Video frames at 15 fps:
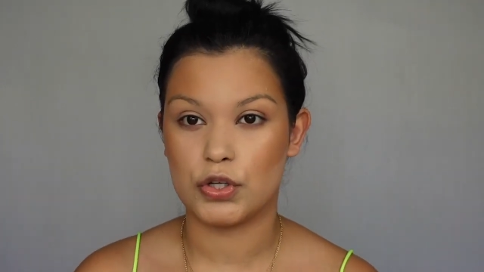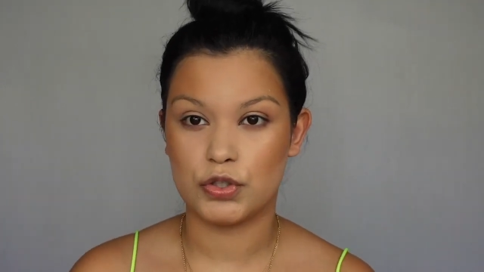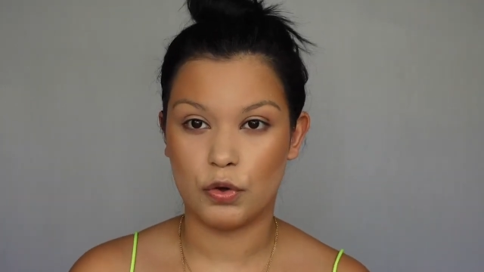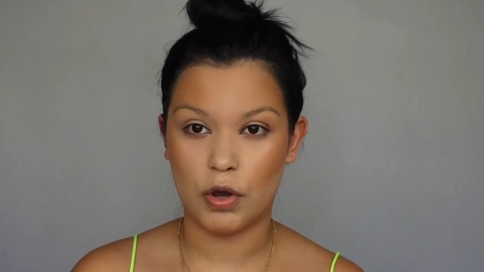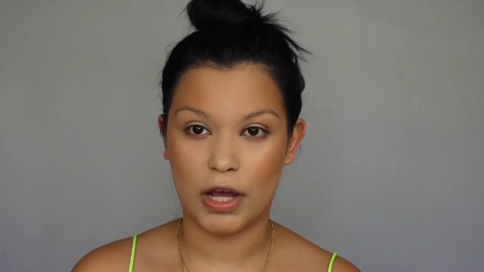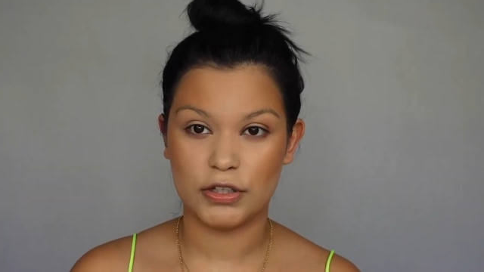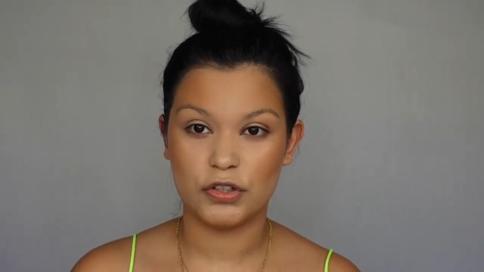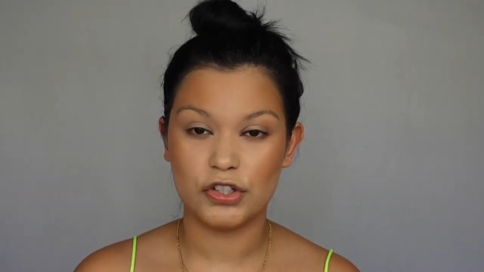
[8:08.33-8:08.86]
So
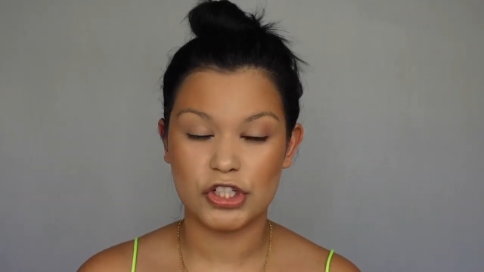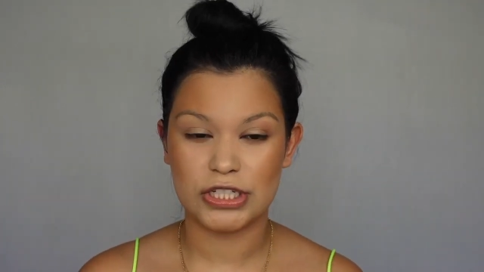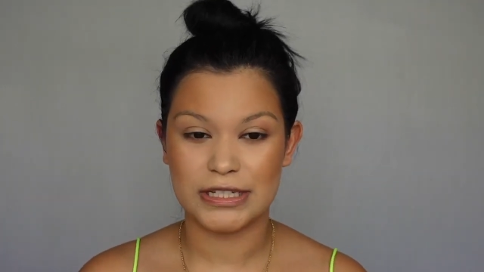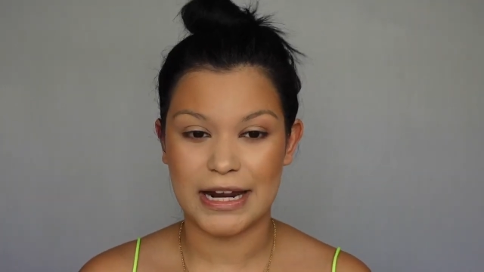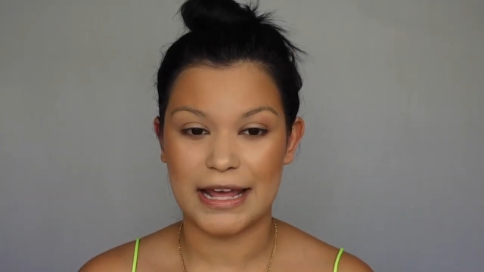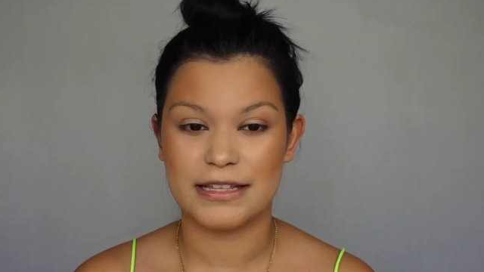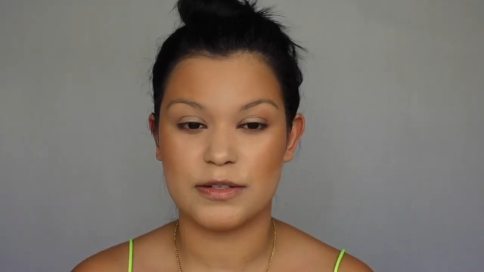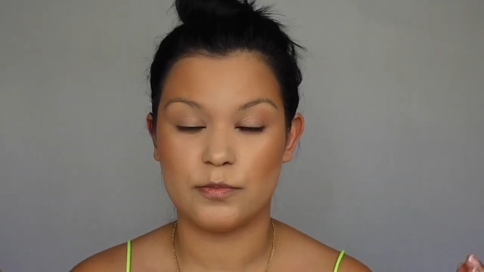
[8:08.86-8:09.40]
contour is just going
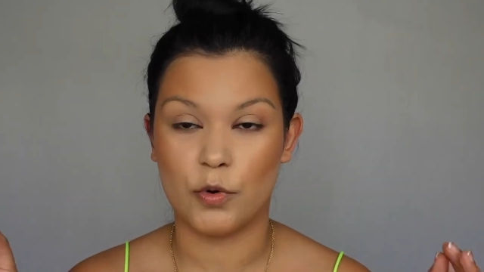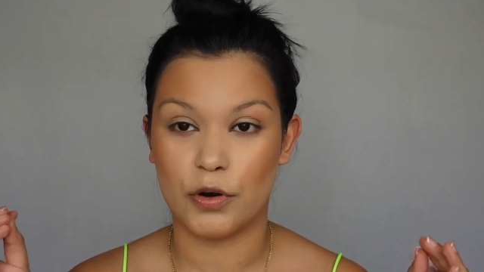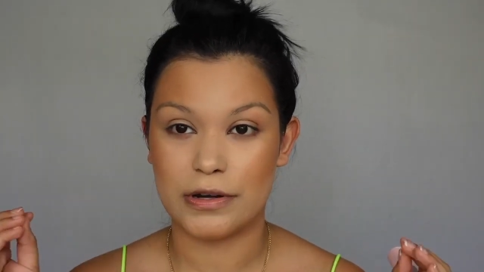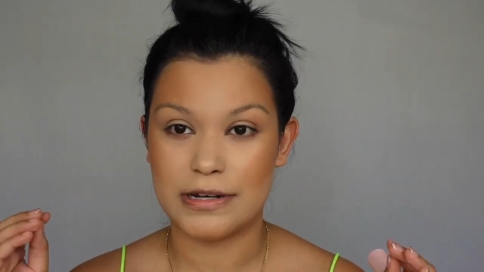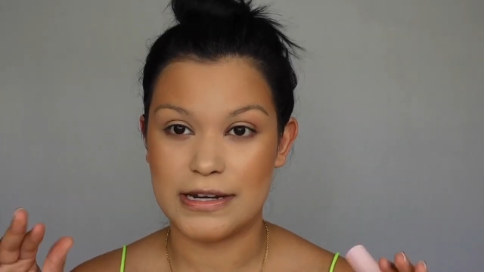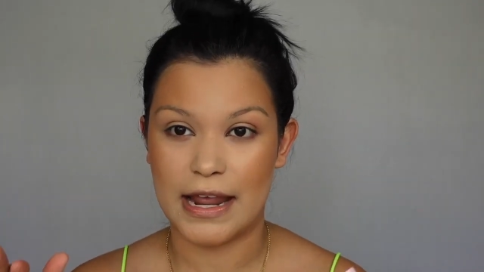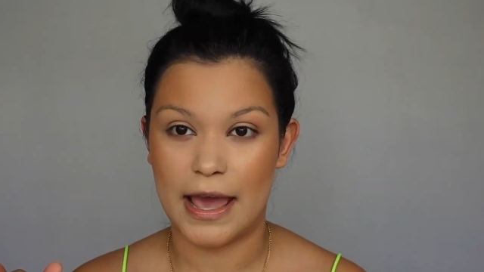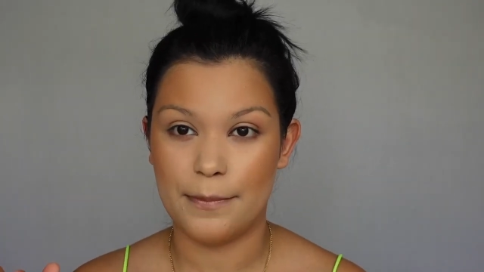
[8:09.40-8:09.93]
to add some more
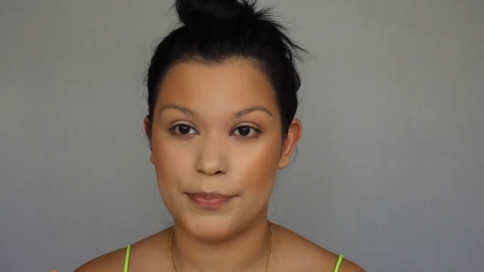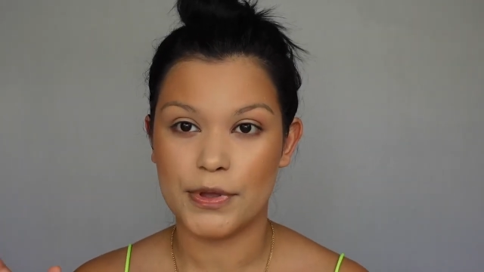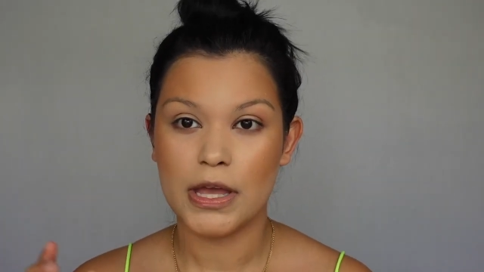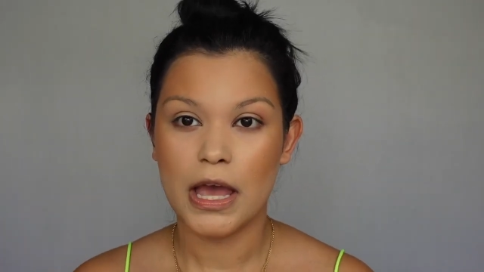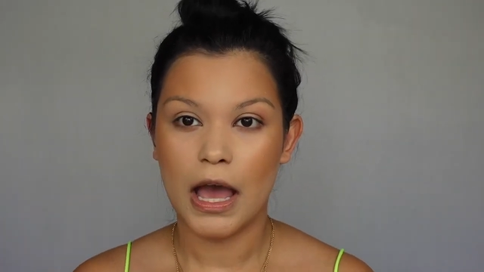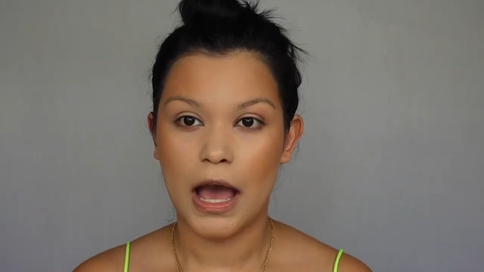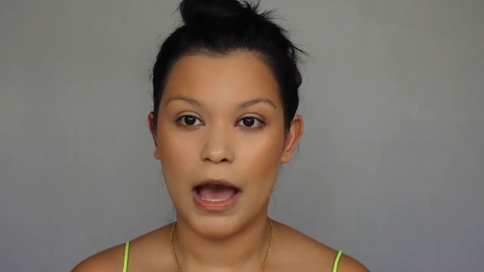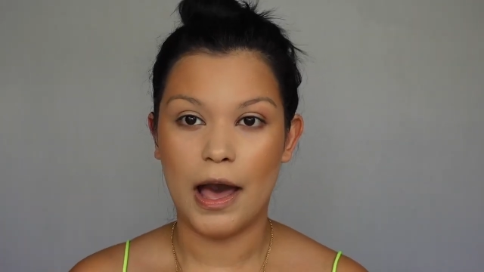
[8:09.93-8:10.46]
depth
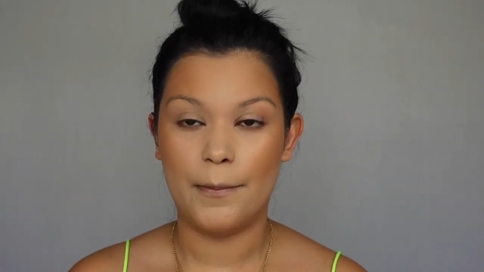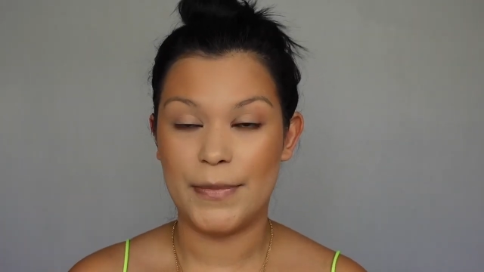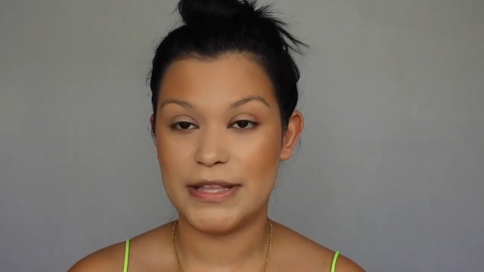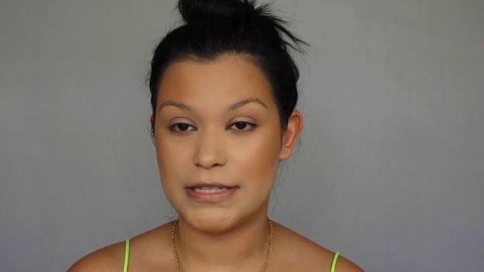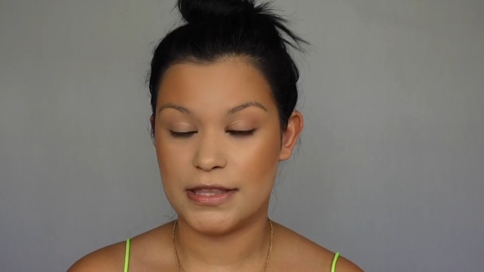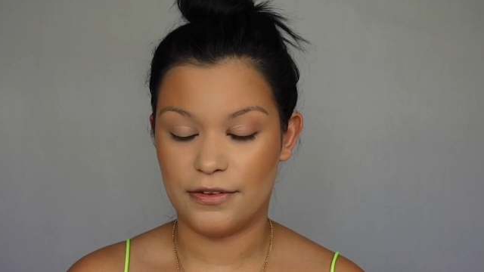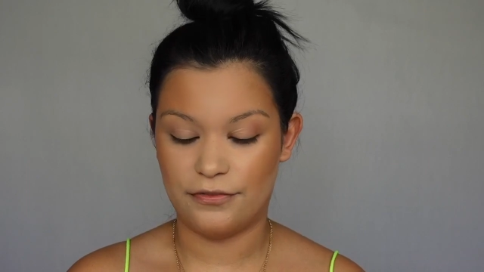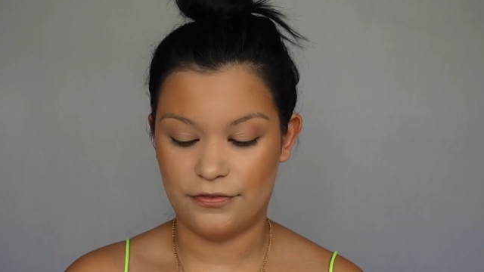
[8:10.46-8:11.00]

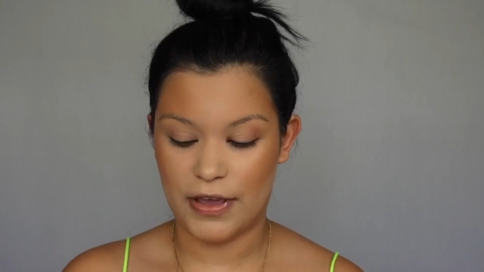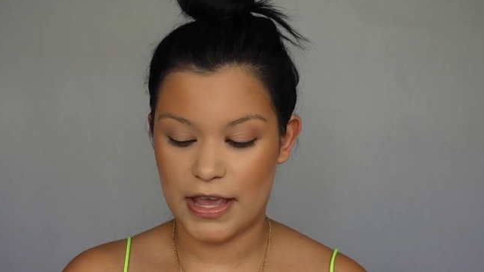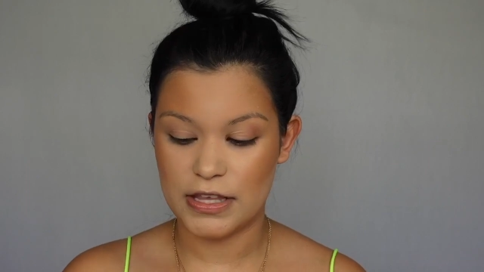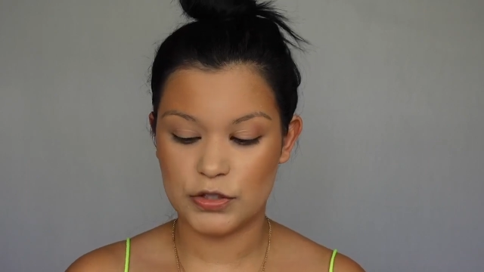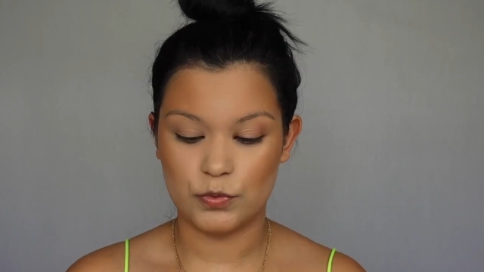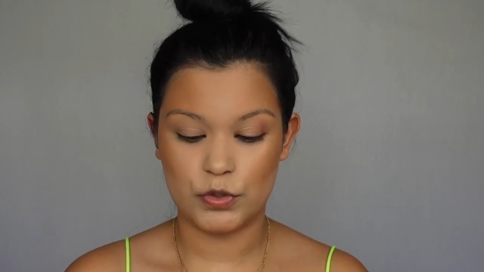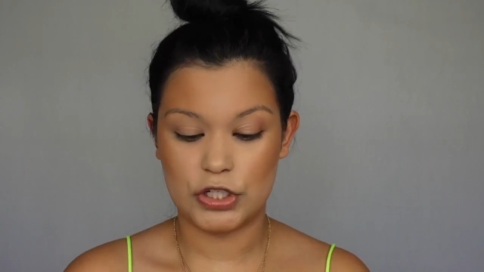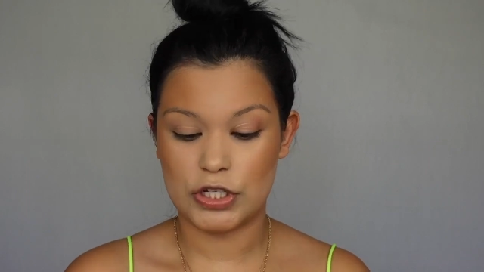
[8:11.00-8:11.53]
into the
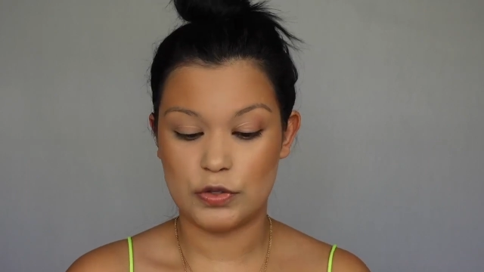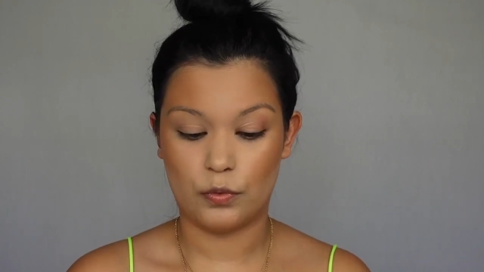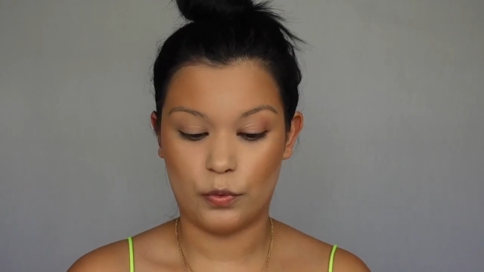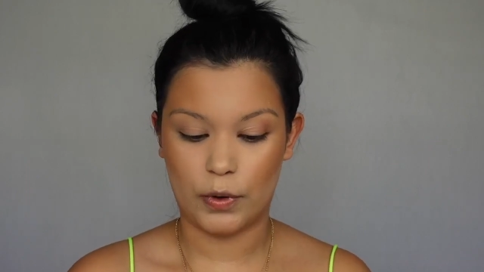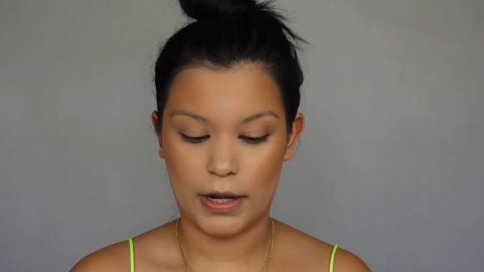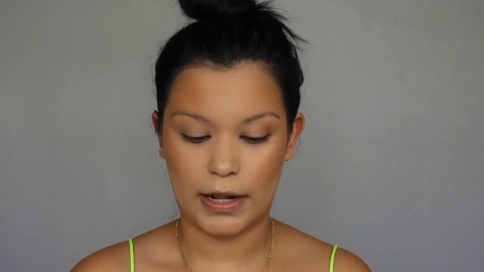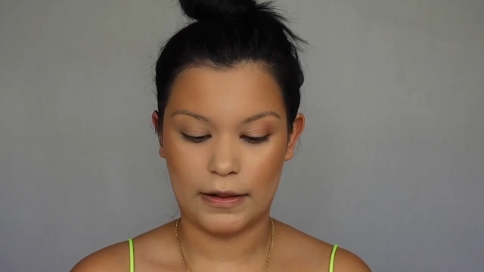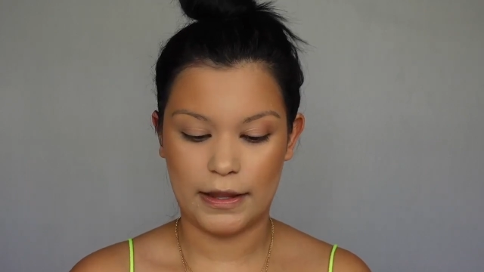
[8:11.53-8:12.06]
face, which is
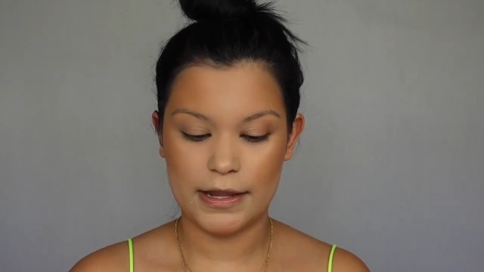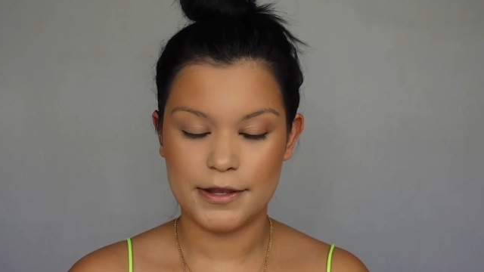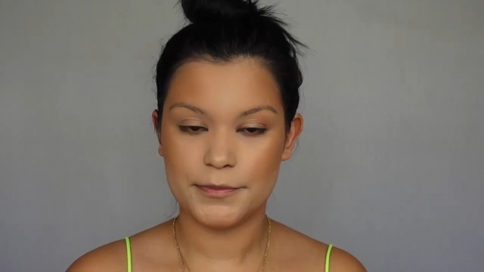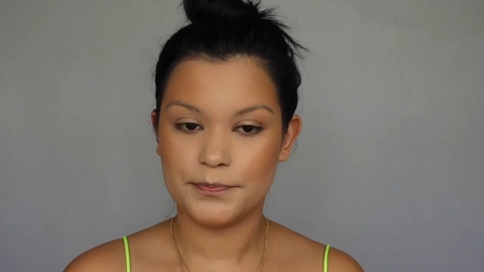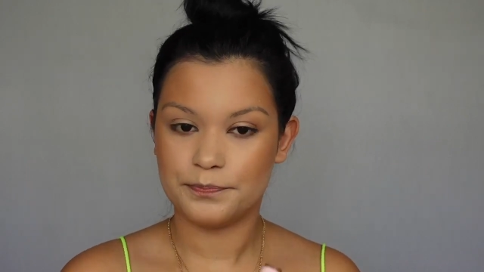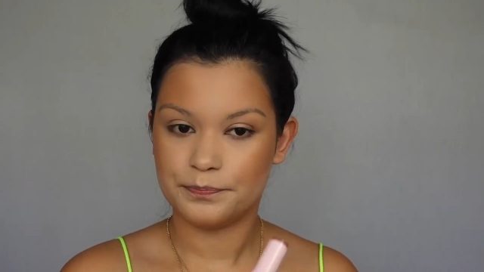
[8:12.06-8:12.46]
what I like.